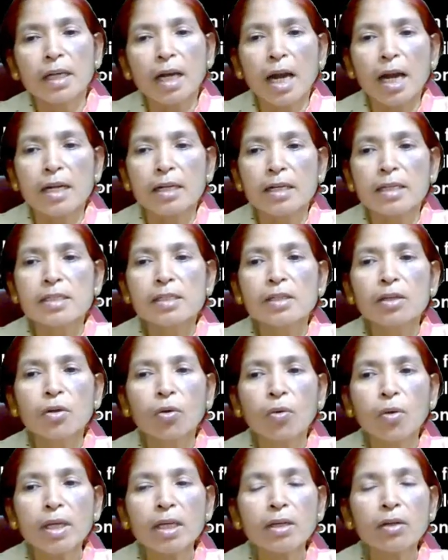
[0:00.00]
and its
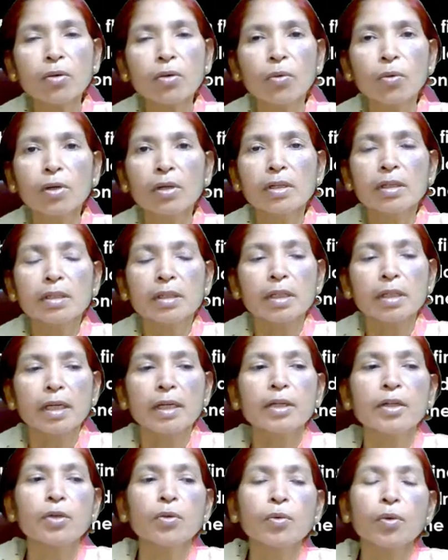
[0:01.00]
growing role
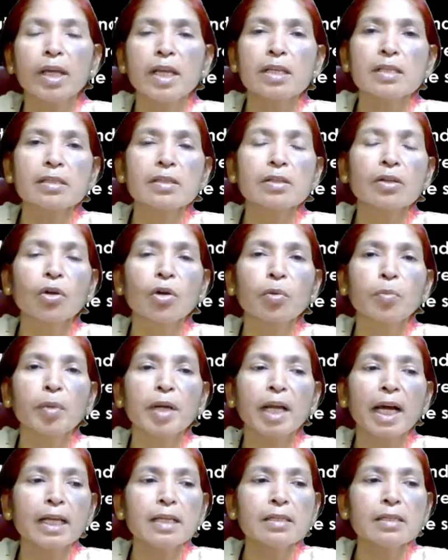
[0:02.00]
in today's
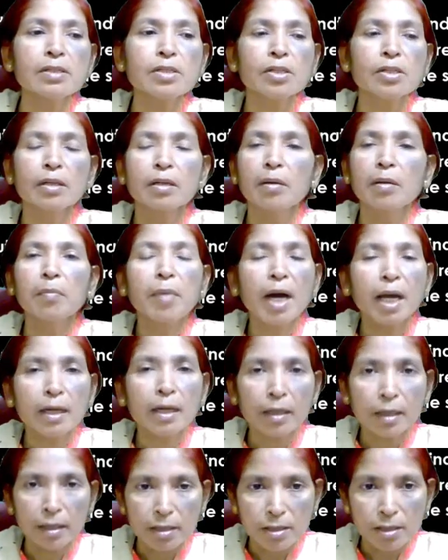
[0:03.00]
globalized
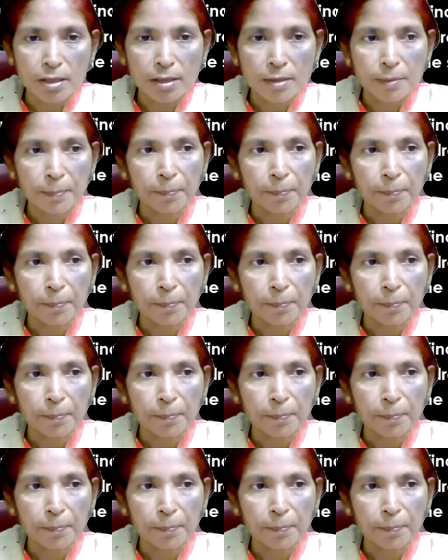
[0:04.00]
market.